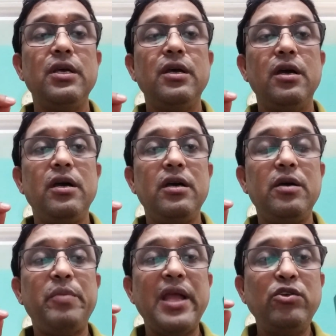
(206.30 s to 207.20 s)

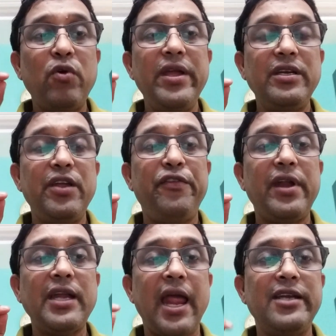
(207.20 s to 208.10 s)
by doing
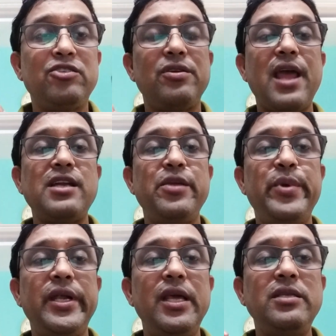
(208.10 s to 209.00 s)
different hands-on
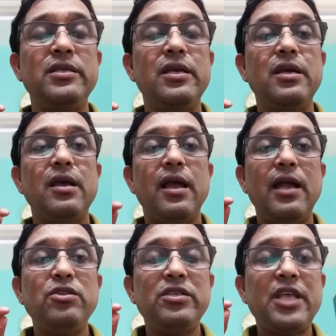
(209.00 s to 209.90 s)
activities,
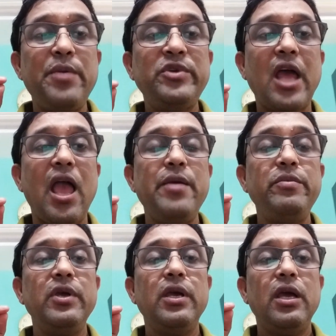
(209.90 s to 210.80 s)
at the same
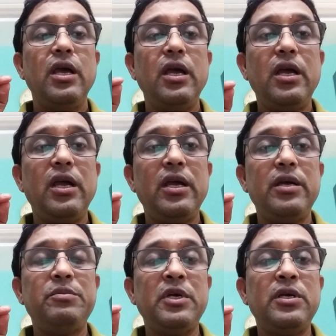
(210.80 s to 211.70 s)
time
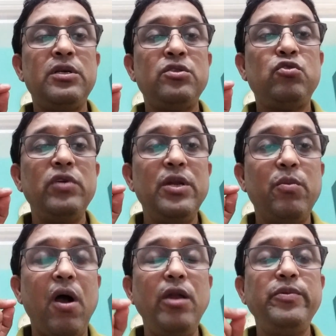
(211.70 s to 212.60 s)
to
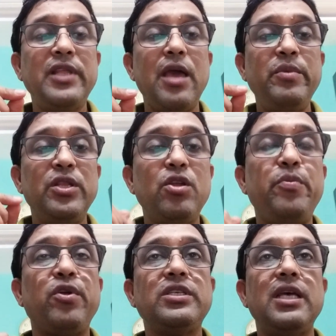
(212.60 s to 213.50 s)
involve them in the
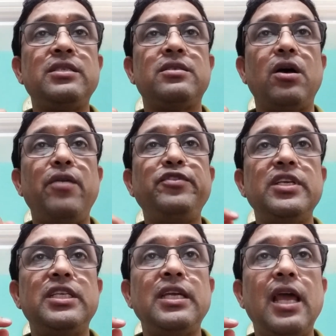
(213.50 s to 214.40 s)
process of
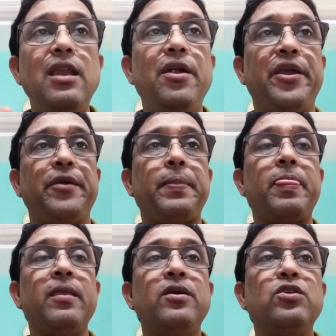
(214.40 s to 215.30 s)
teaching and learning.
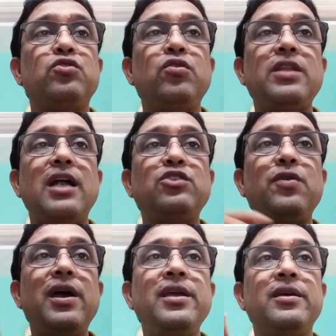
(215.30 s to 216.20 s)
So that's
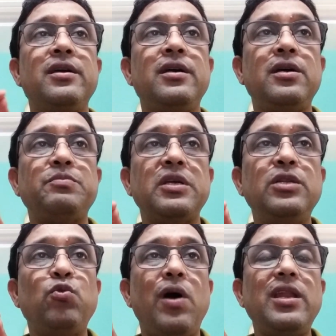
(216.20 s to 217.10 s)
why
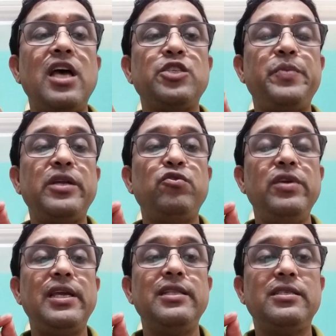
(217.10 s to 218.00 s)
in one aspect
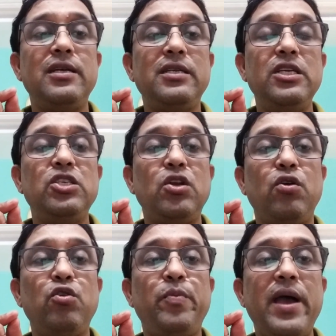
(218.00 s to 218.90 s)
we can say teacher
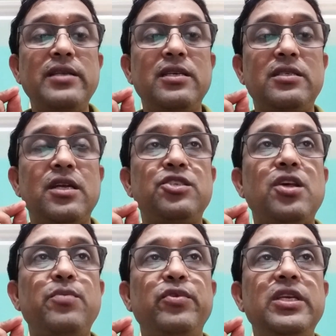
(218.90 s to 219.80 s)
occupies a
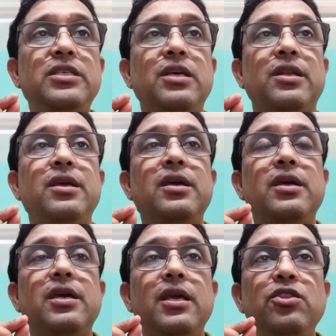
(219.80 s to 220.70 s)
central position
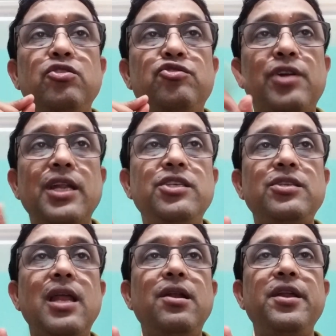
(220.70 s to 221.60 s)
in the
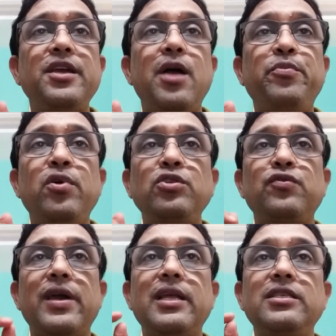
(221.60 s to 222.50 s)
traditional learning approach,
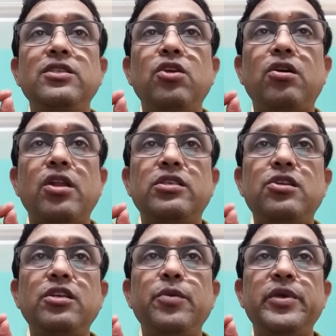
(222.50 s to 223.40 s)
whereas in the
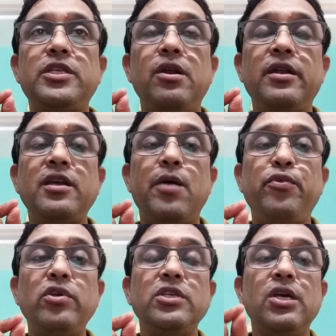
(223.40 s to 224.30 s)
constructivist learning
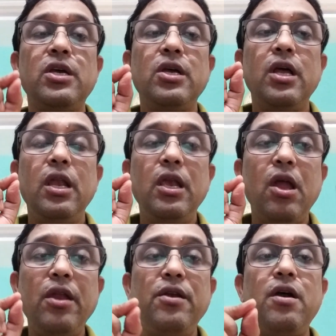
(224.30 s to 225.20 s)
approach,
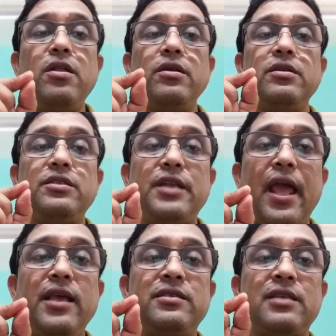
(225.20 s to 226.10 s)
learner
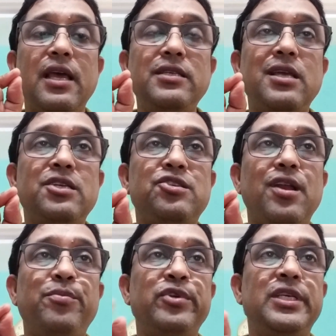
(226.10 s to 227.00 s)
takes a
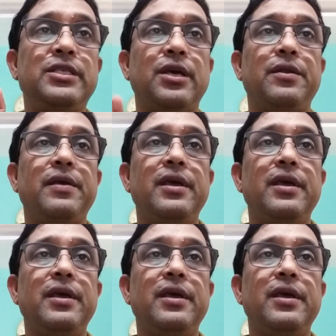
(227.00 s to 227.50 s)
central position.